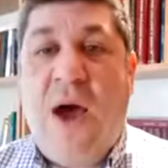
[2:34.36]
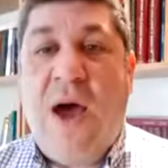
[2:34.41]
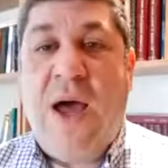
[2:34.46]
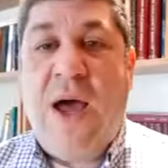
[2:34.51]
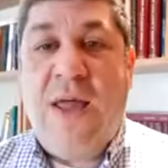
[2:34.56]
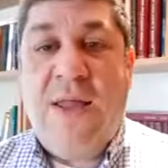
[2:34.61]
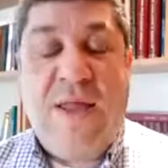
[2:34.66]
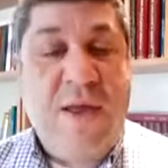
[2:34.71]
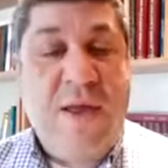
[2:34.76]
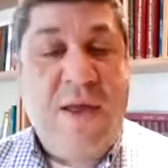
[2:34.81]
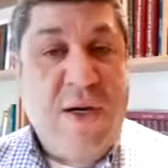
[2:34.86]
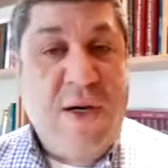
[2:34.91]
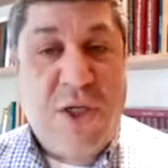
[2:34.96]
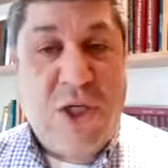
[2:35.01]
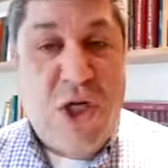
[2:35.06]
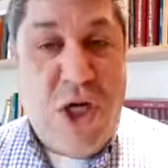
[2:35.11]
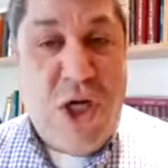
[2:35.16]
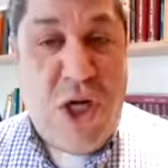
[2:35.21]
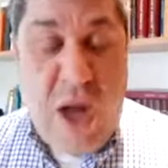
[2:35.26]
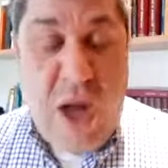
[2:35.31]
There's
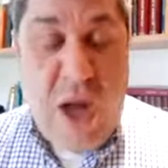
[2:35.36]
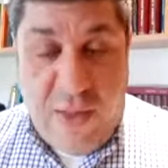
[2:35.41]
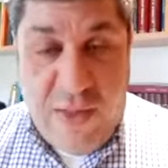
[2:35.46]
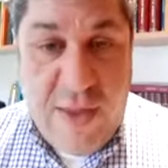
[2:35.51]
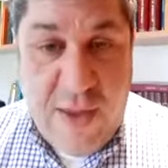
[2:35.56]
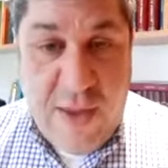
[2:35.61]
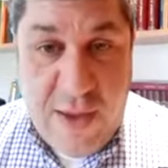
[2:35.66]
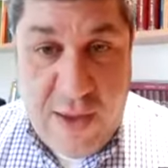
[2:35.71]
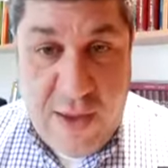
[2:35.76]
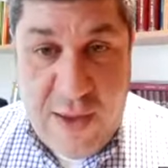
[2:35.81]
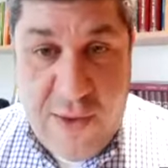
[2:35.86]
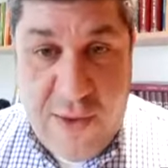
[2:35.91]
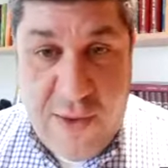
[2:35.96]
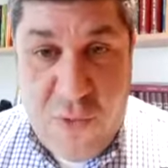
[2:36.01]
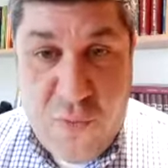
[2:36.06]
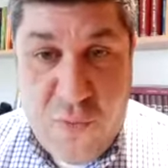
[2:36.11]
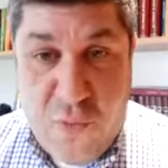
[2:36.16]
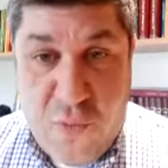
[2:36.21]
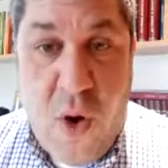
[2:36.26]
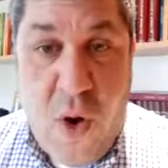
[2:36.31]
nothing
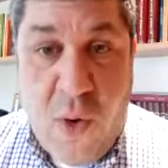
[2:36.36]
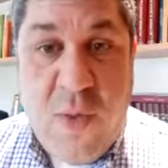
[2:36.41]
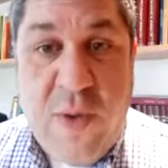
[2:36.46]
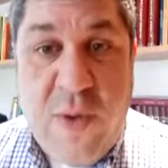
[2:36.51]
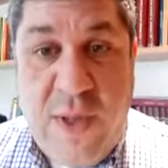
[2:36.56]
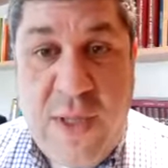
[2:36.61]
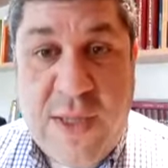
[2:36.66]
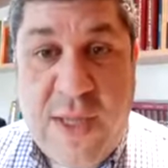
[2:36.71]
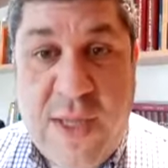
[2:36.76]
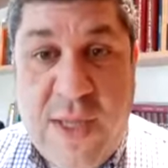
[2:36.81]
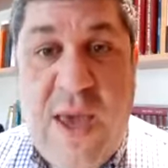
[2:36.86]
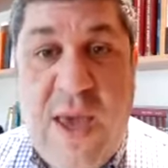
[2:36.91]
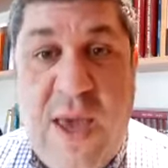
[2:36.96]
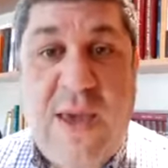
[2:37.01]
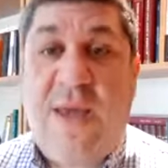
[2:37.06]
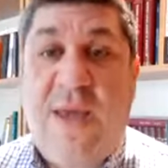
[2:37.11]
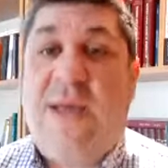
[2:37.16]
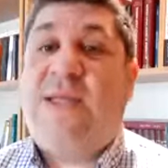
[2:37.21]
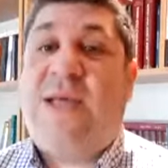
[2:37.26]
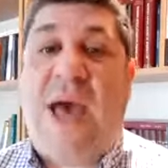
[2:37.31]
wrong with this cake.
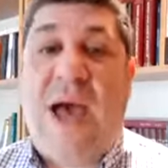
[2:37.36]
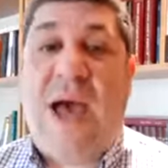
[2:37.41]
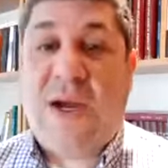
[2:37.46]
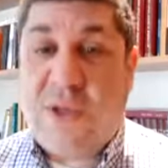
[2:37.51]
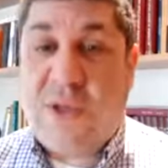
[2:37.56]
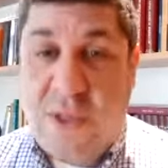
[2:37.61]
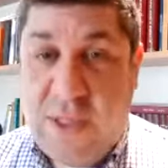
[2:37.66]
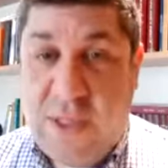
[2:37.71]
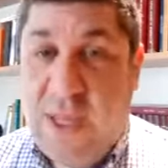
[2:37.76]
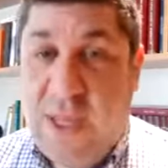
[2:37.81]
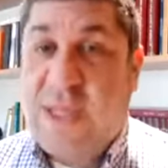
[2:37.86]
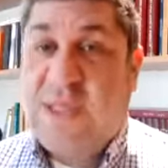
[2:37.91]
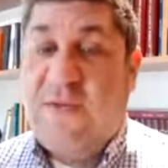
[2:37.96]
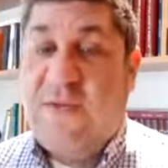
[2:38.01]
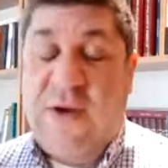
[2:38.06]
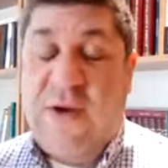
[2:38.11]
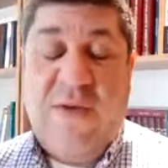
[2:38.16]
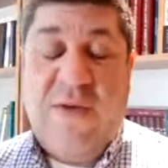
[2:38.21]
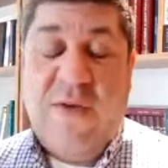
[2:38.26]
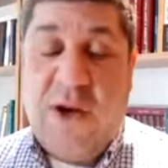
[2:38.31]
It actually tastes
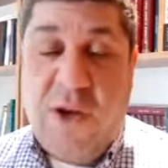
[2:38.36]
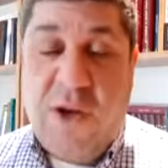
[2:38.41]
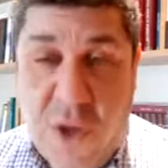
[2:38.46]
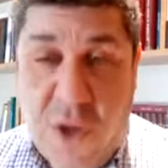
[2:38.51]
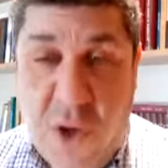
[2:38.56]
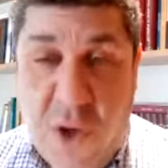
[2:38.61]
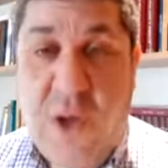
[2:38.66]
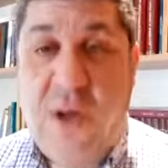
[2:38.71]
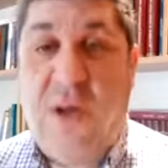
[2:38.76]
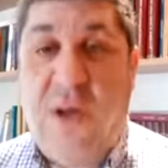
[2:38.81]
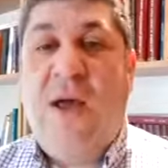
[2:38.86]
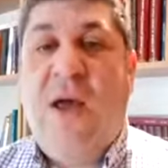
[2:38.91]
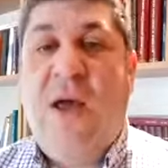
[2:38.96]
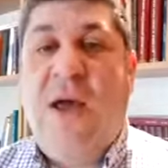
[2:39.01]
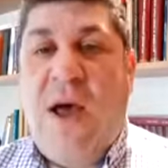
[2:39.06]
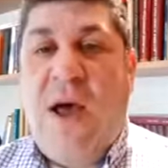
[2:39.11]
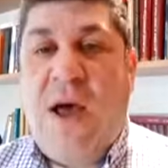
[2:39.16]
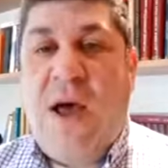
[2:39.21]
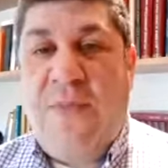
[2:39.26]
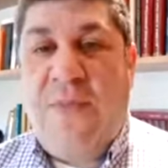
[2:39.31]
very, very good.
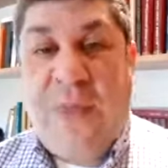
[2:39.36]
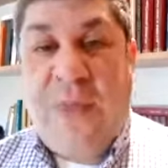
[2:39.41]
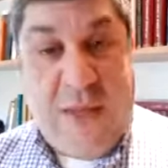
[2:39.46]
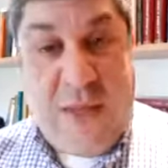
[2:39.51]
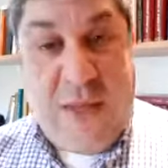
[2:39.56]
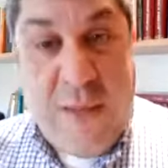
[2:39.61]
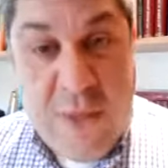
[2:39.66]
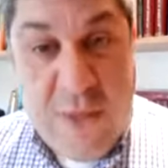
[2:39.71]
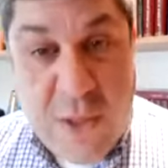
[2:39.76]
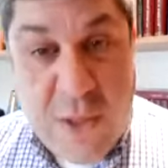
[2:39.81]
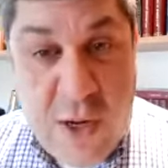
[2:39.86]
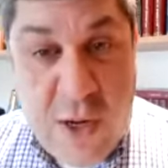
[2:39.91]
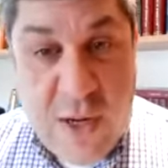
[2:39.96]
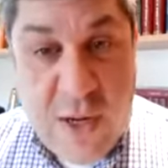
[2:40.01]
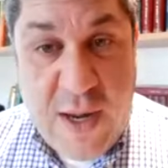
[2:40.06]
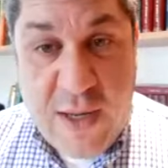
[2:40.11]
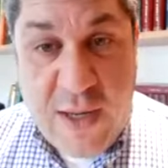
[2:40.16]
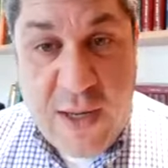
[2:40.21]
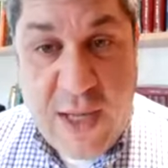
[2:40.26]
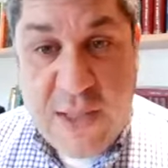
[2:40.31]
They demonstrated
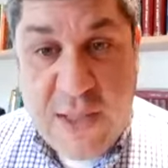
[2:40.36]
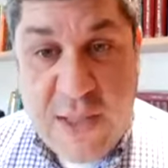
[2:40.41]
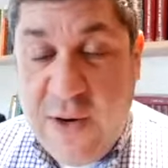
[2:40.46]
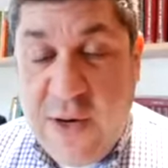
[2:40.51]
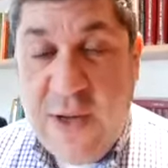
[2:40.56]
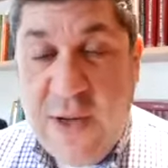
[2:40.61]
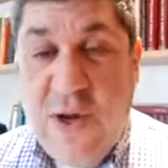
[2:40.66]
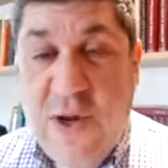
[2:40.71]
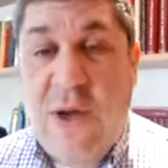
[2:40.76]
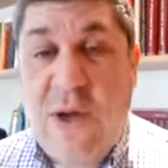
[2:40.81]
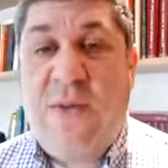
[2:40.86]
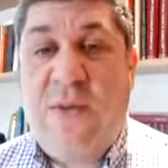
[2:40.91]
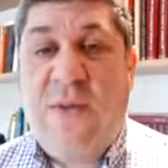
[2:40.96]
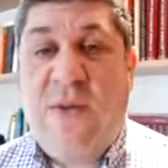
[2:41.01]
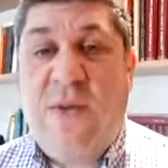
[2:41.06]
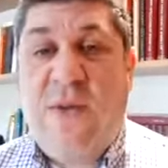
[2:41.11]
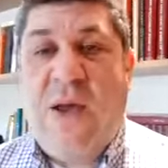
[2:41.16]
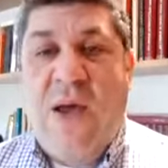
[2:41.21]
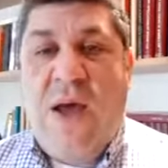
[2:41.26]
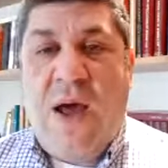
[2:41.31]
that it tastes very good.
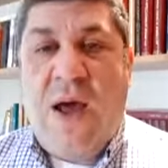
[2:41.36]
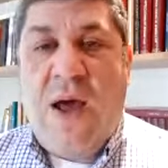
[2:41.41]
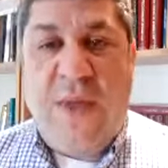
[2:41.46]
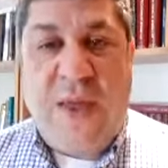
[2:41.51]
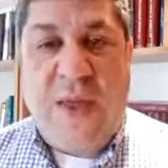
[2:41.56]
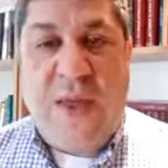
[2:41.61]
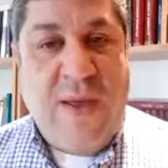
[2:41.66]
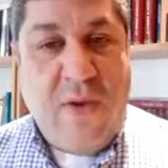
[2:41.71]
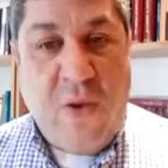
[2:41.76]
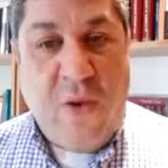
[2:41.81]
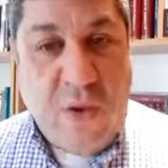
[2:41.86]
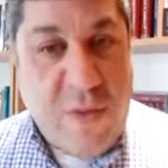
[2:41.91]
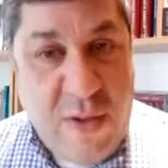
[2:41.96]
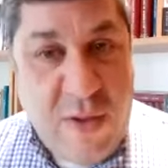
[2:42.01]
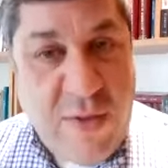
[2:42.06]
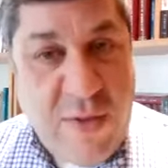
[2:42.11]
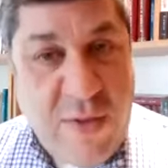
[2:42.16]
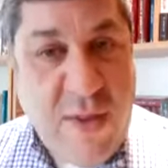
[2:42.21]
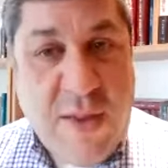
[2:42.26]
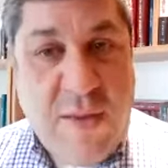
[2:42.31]
And he told them
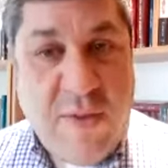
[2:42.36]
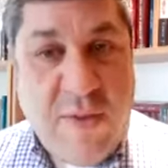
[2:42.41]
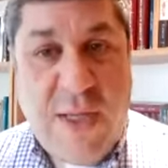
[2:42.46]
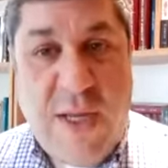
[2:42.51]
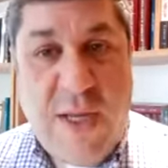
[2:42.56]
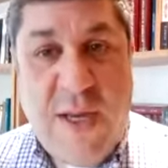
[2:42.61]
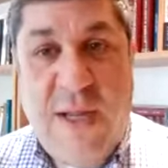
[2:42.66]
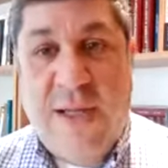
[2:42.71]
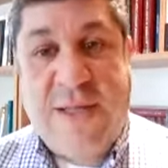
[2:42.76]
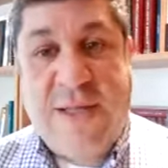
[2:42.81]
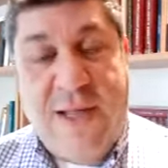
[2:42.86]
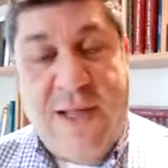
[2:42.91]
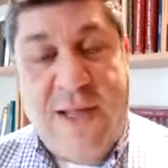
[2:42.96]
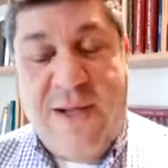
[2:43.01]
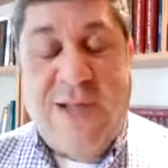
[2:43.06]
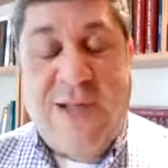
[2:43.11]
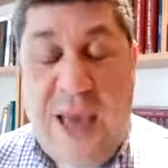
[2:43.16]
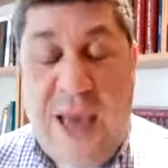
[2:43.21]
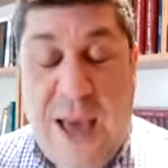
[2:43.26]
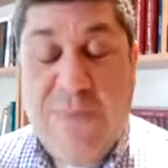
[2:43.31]
everything that was in it. They said
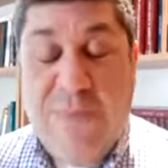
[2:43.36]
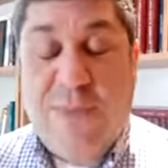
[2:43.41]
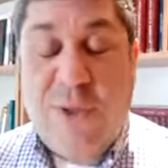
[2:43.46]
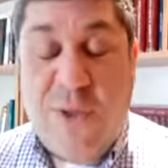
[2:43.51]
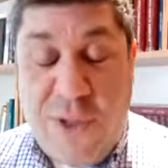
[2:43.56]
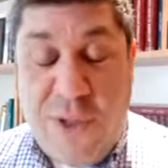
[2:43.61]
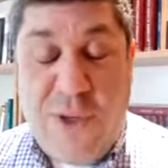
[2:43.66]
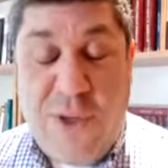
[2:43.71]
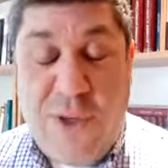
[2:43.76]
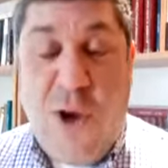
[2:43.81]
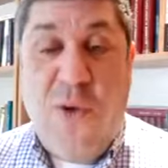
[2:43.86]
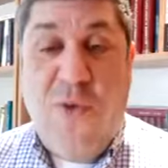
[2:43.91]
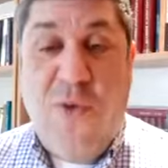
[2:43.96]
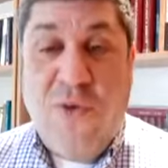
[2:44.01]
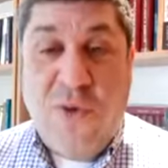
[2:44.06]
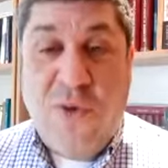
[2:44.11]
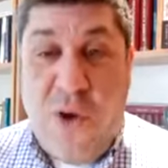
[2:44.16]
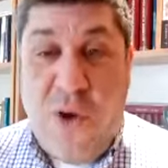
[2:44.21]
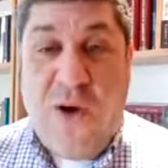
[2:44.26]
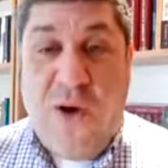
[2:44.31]
there's absolutely no
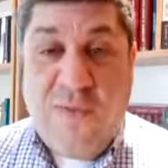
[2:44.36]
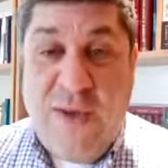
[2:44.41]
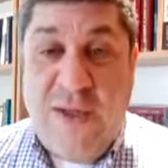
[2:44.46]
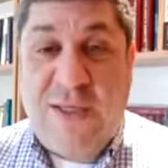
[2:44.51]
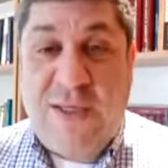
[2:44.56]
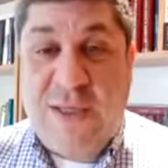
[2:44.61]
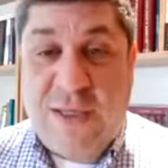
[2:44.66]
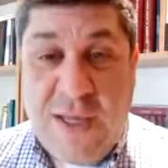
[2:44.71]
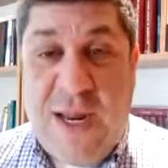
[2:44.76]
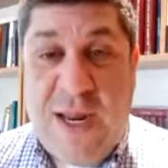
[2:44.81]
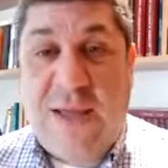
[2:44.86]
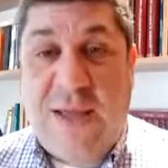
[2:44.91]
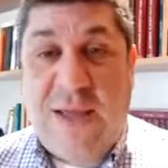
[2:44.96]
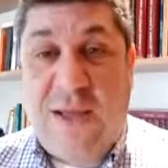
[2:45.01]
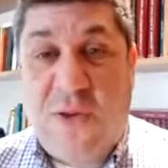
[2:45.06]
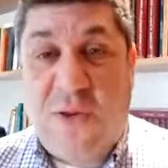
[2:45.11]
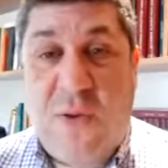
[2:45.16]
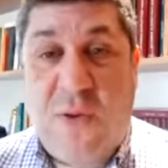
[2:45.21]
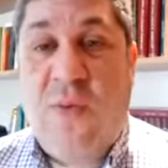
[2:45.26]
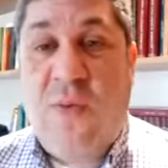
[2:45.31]
dog feces connected
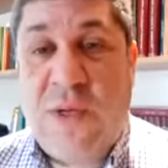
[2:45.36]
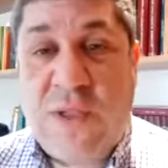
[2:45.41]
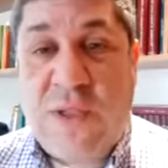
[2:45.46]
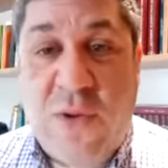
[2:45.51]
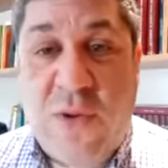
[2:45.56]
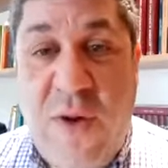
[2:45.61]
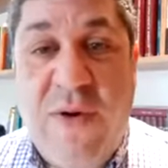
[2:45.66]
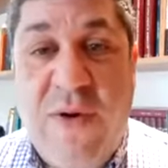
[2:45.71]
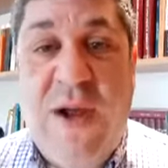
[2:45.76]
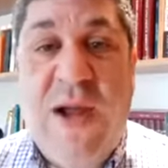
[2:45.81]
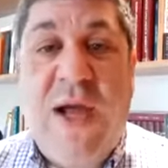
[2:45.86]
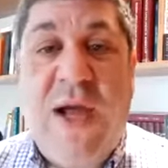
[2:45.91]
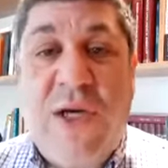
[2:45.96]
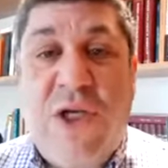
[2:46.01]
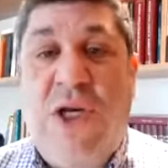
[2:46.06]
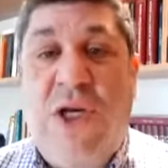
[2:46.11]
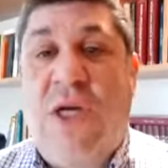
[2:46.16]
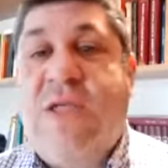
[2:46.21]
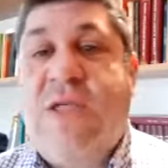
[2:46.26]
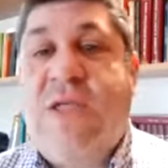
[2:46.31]
to it whatsoever,
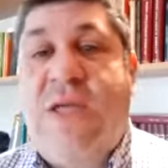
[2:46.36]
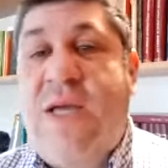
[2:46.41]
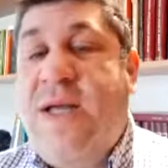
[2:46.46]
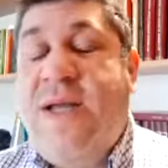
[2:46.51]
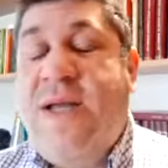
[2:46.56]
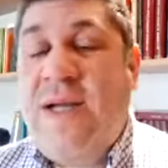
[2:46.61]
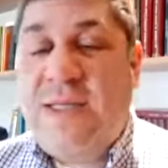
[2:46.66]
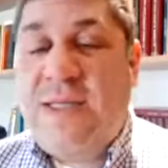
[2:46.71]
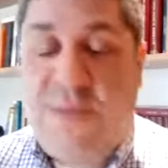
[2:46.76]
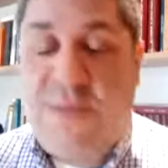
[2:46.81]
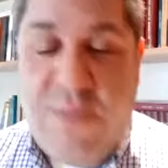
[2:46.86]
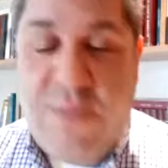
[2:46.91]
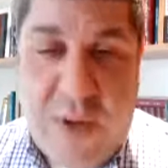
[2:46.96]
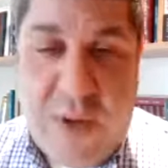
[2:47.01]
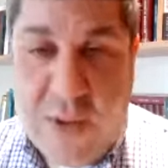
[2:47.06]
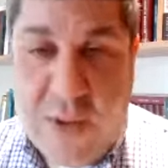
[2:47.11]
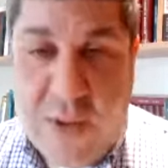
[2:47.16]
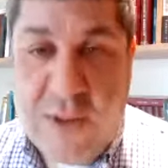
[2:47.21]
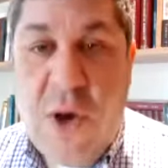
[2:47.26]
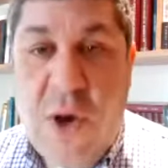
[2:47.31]
just in its
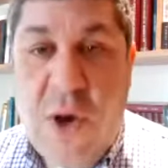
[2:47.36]
appearance.